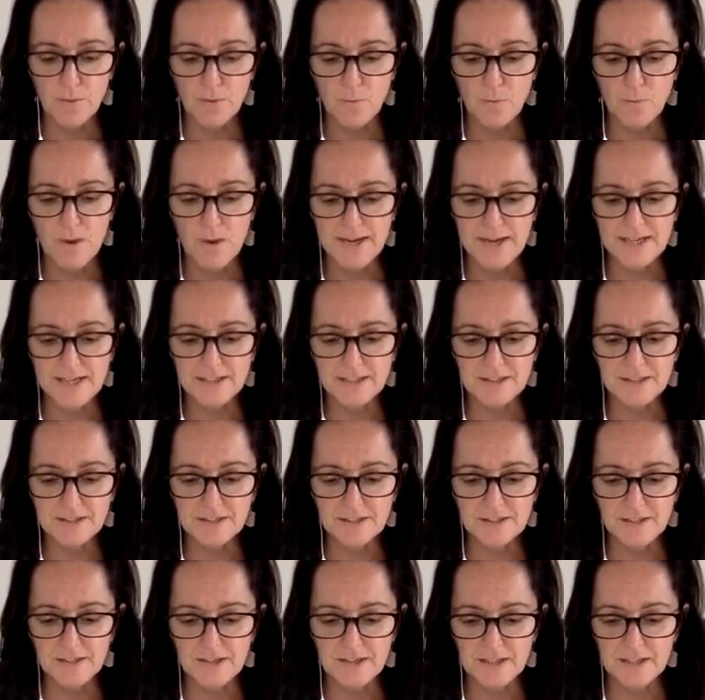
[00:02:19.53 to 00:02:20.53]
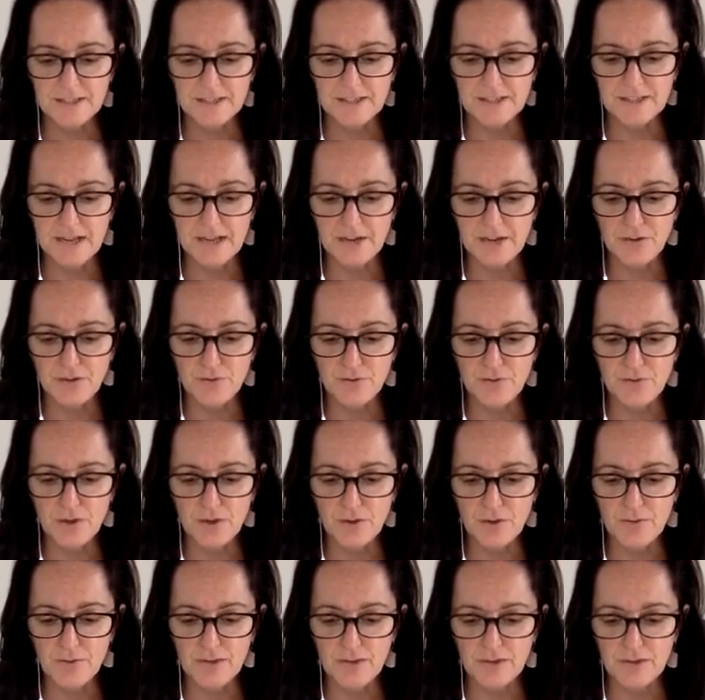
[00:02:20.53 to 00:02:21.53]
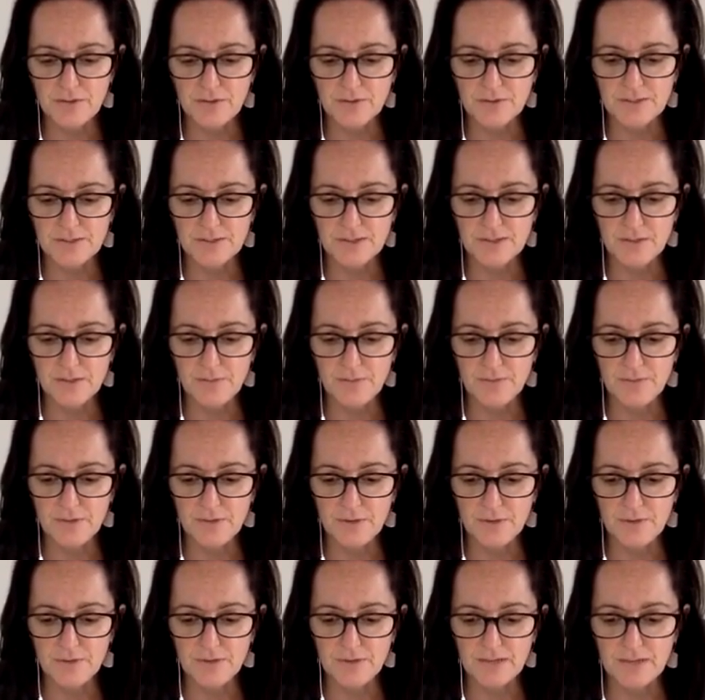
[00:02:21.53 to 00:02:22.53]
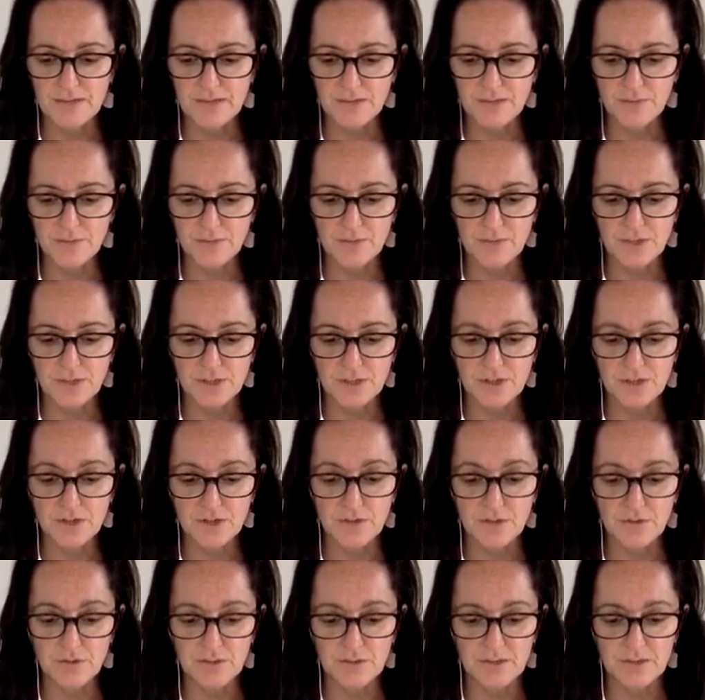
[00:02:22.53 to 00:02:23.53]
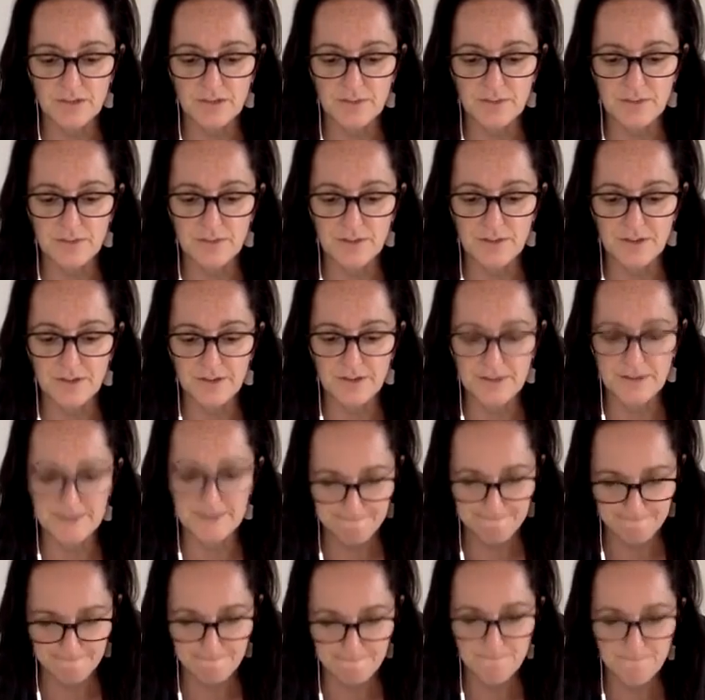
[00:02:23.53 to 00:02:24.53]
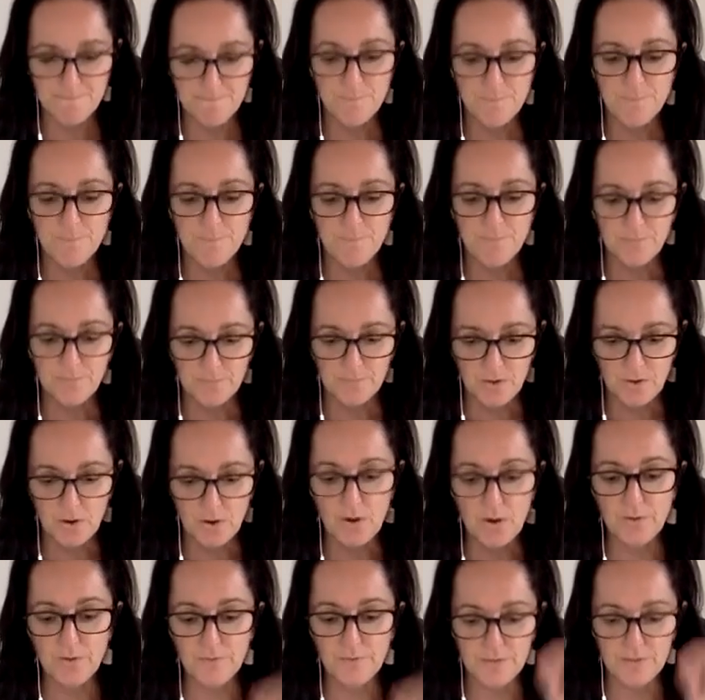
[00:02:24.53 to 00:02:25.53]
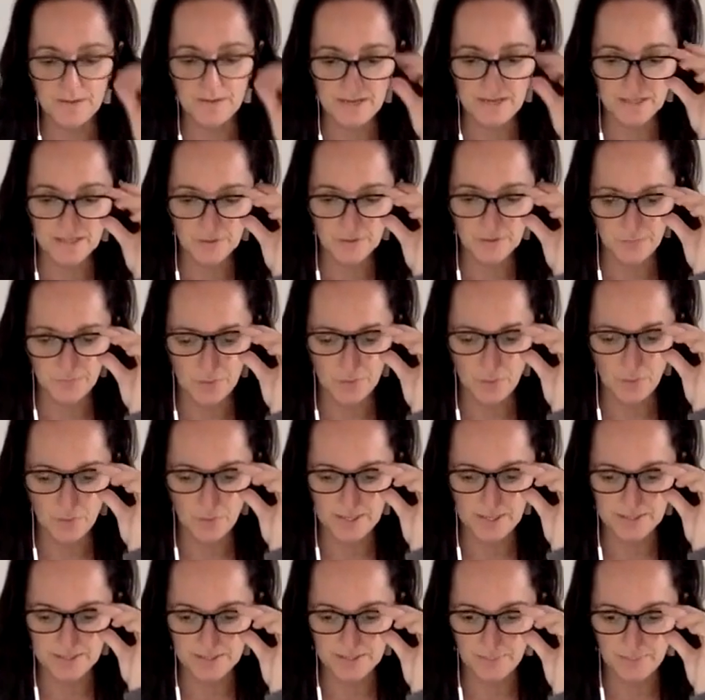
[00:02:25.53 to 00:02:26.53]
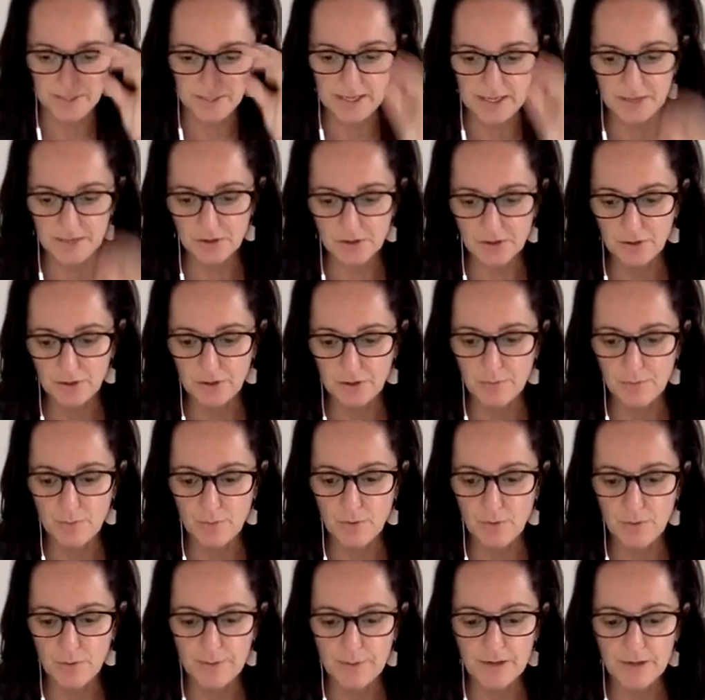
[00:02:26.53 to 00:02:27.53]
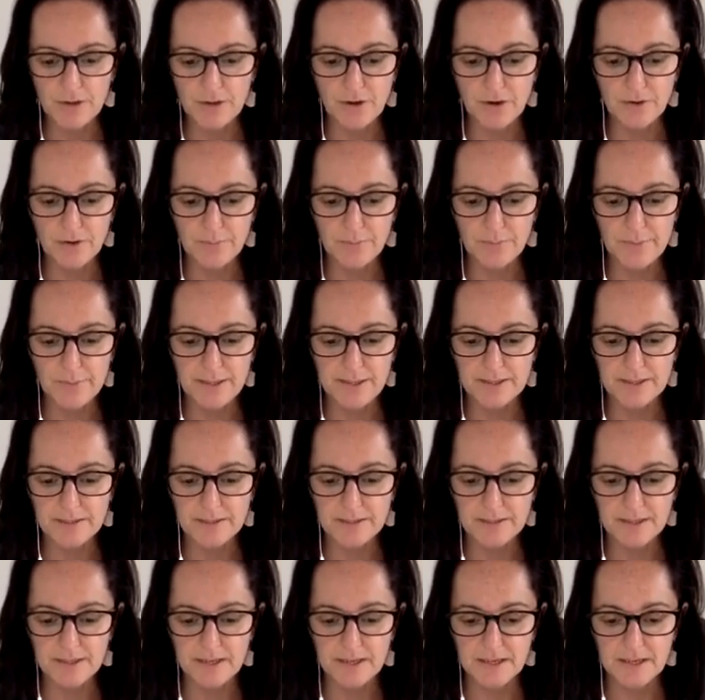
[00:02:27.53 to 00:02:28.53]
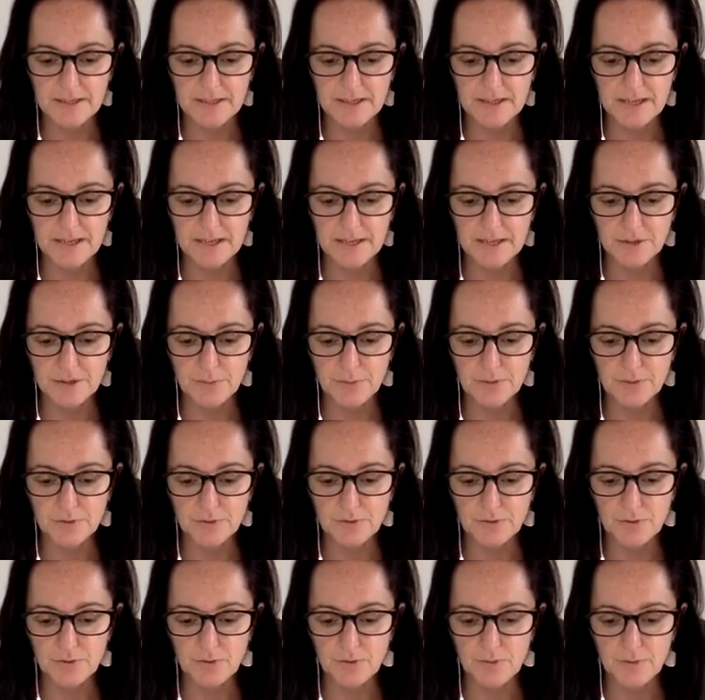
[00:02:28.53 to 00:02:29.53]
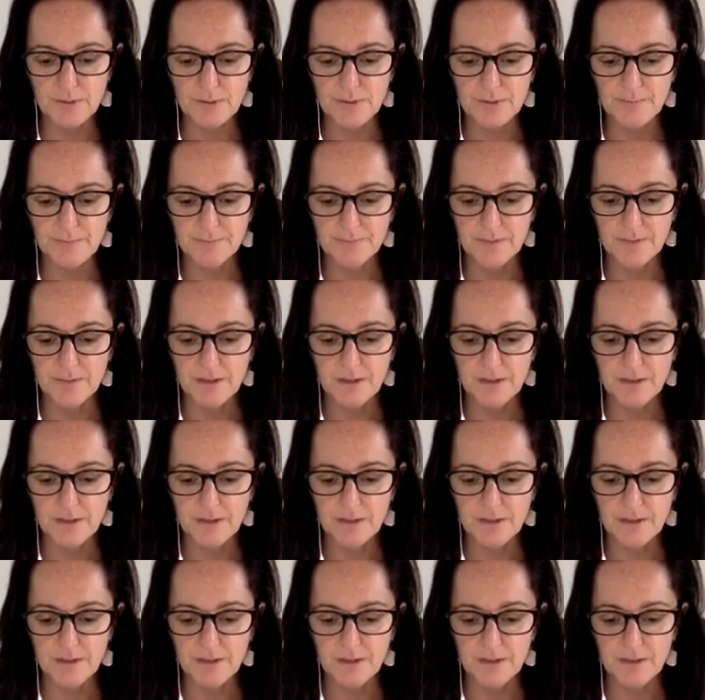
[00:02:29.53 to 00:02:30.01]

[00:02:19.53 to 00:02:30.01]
Waiting to die is how you know that your self-loathing has reached an all-time high. Over the next few weeks, I began to learn more about codependency and attachment trauma.